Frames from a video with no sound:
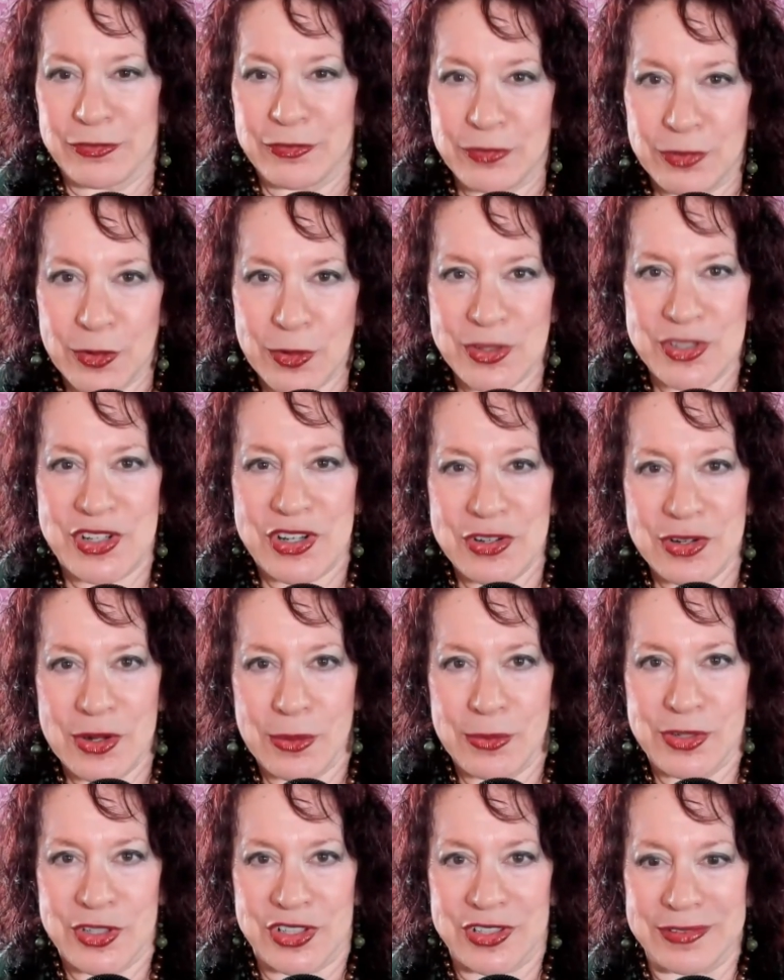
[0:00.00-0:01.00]
first
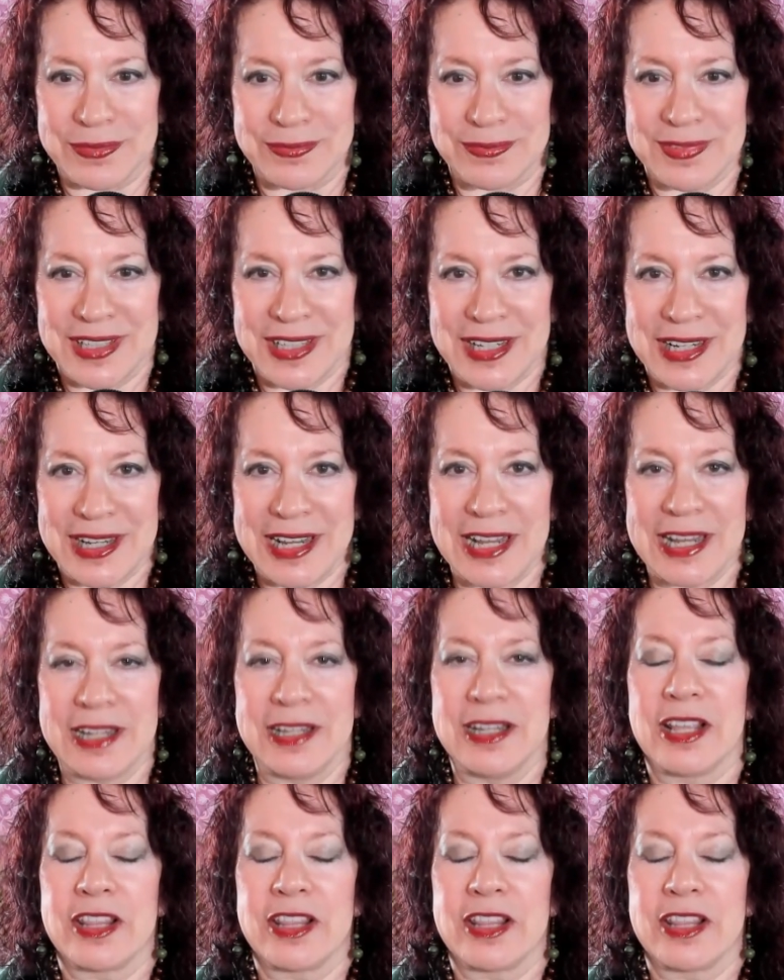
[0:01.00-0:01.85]
notion in